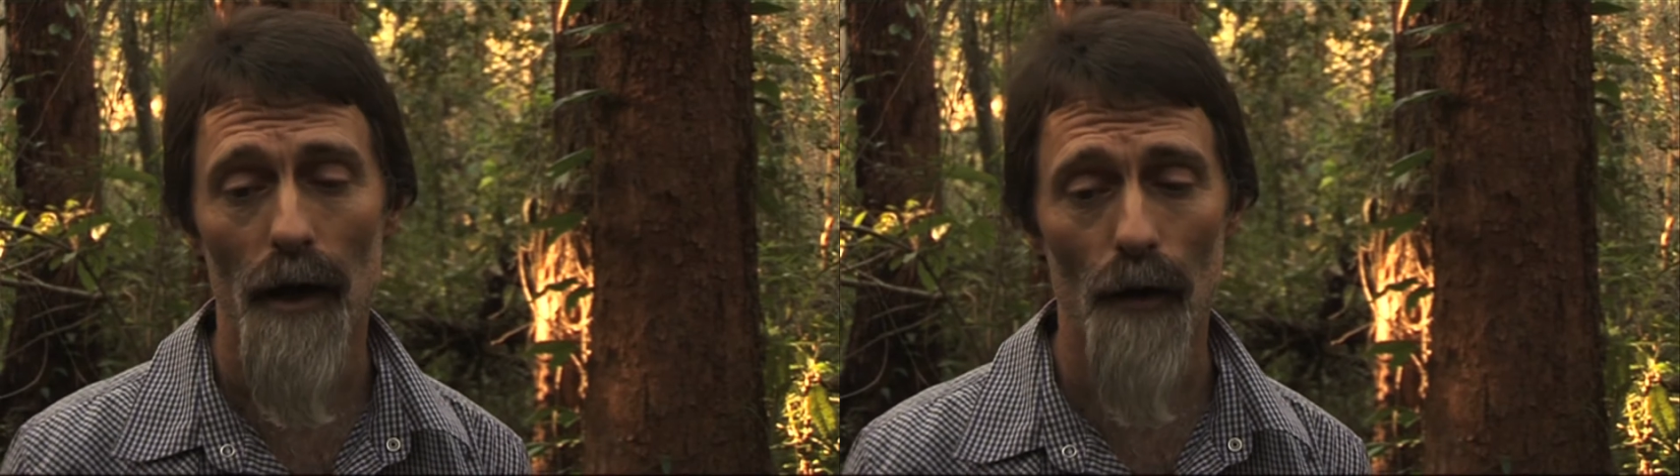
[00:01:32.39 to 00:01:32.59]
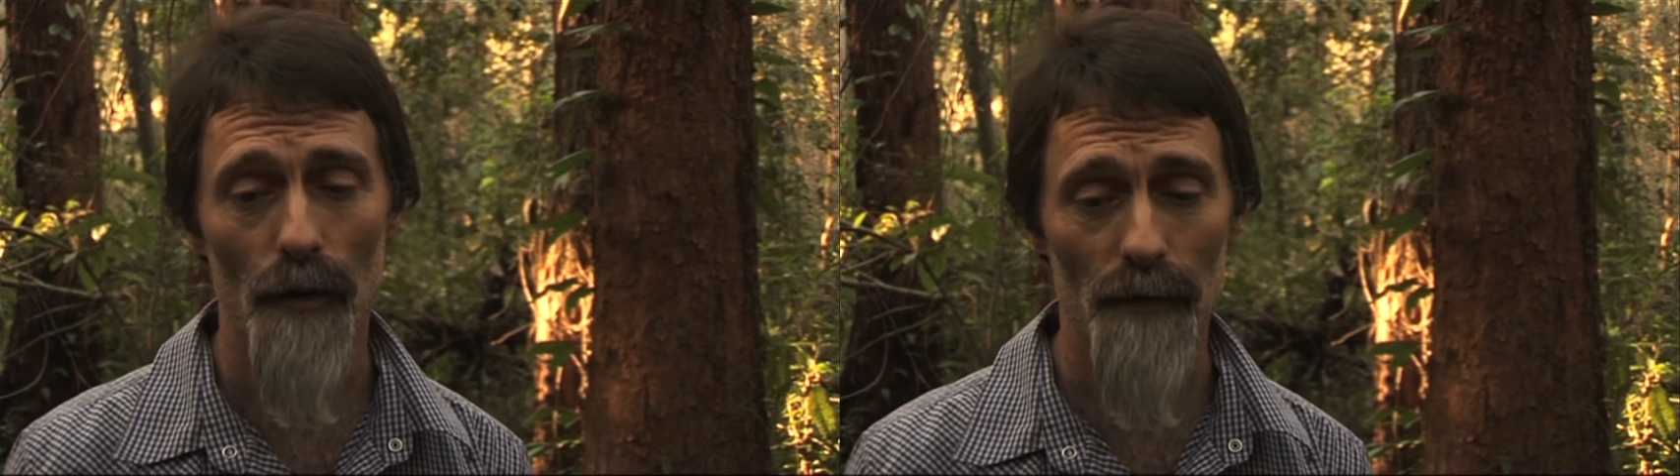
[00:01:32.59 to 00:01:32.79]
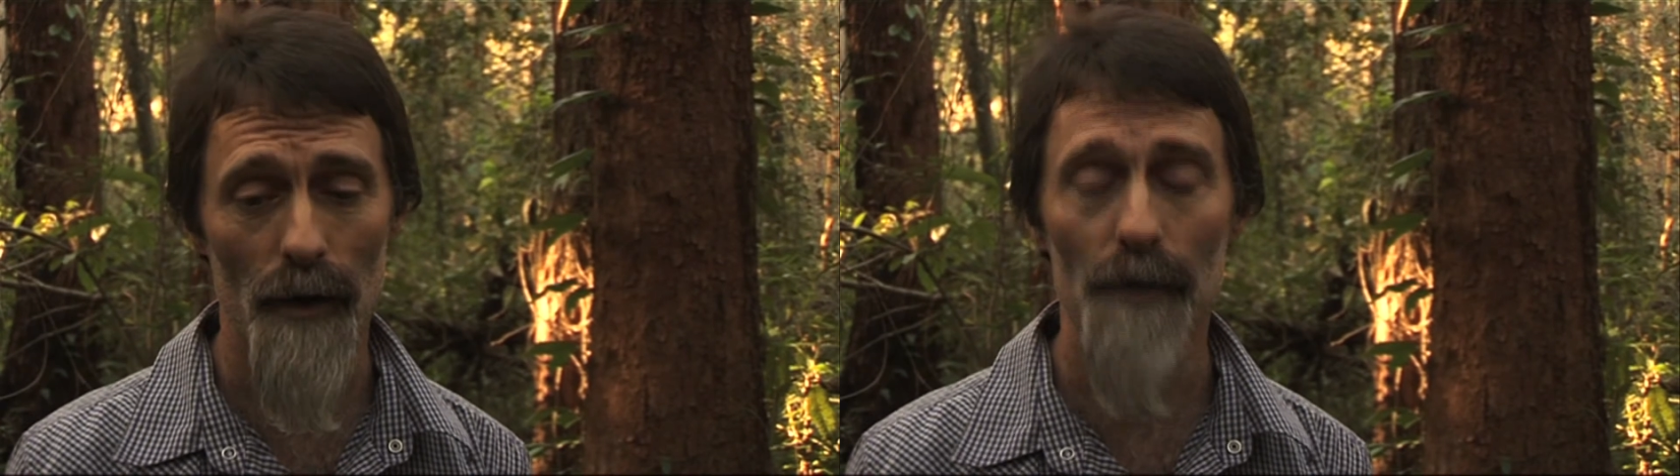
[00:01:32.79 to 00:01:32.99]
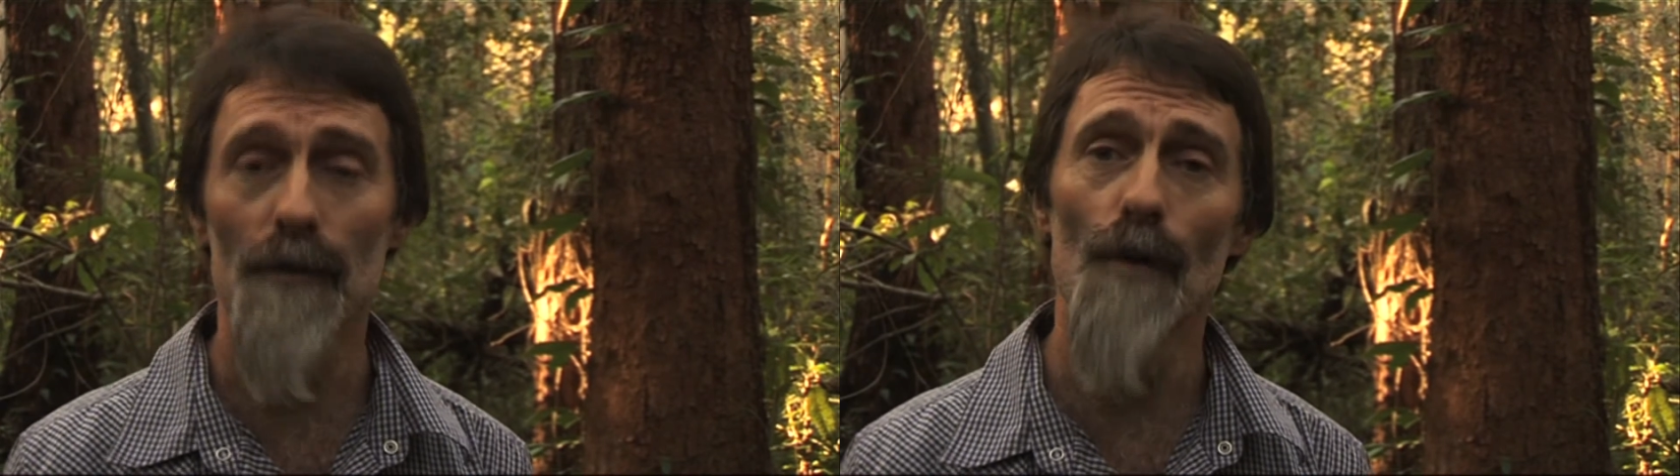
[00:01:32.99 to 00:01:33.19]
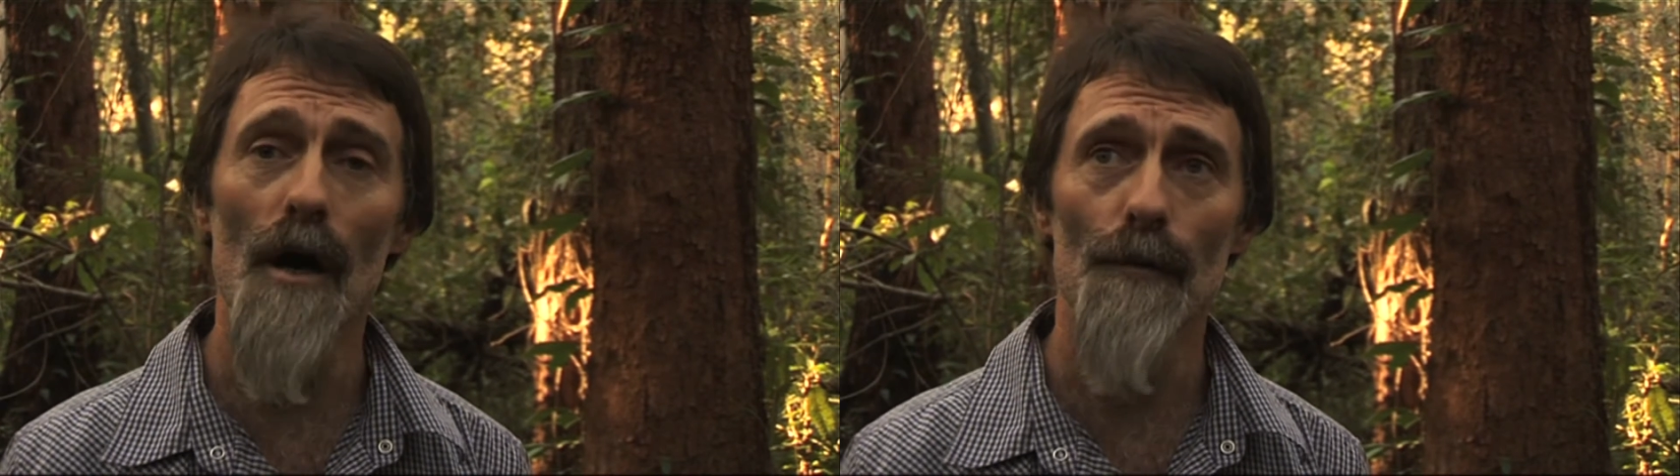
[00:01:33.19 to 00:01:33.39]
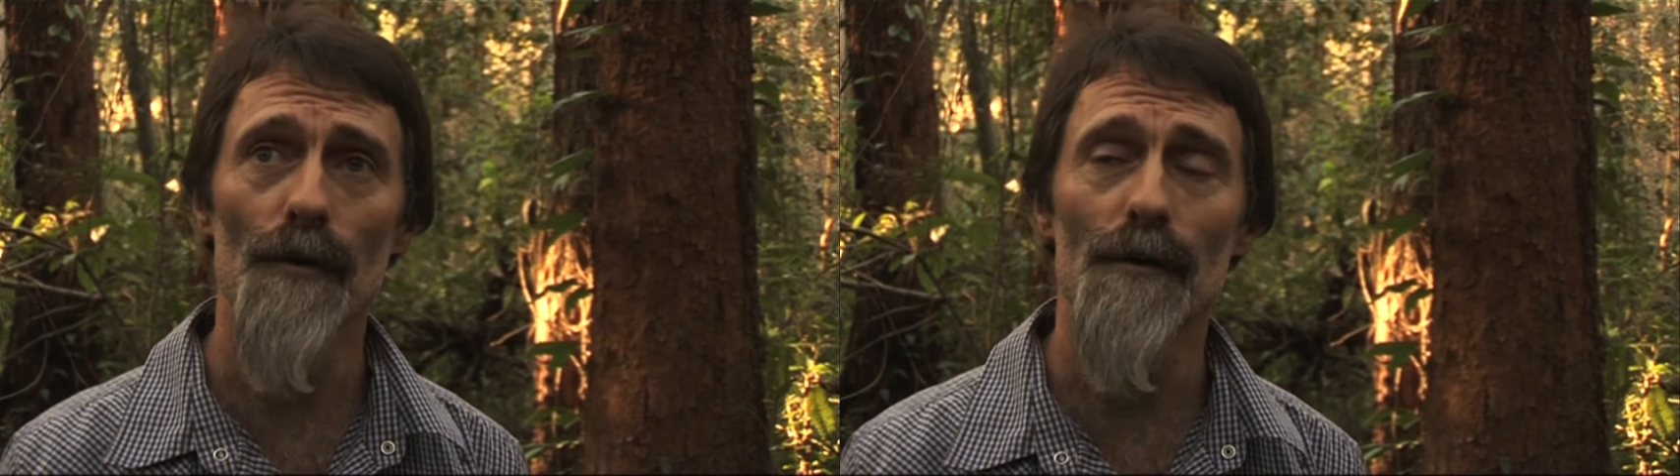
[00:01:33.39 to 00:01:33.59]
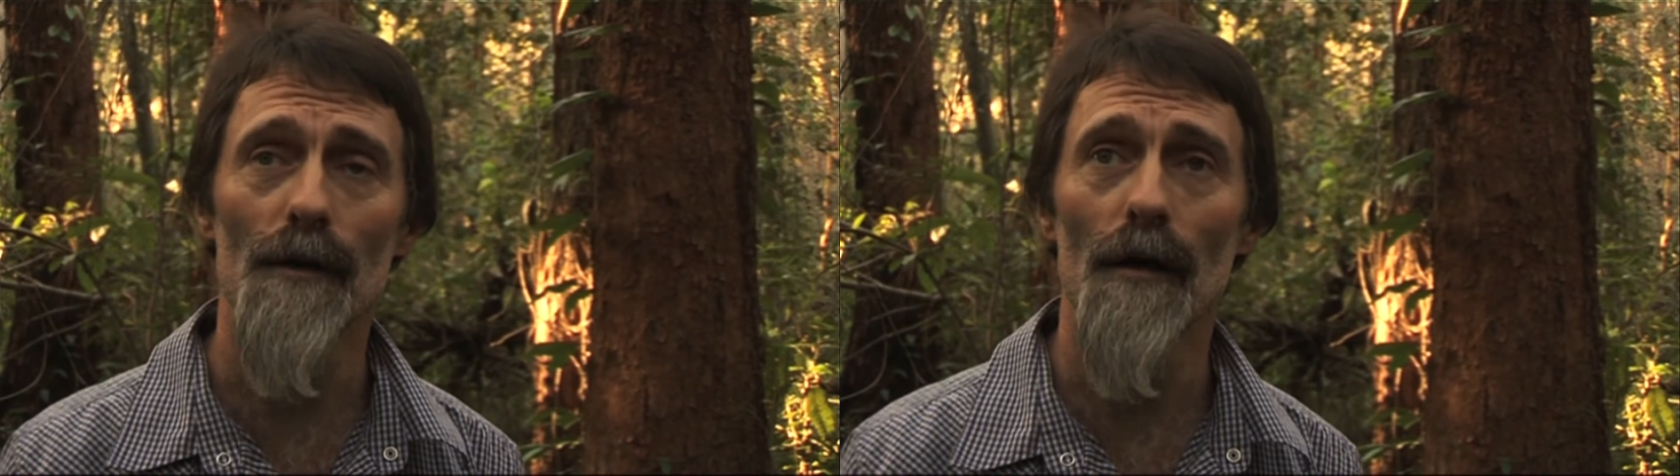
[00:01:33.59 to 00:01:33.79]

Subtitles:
However, at the moment,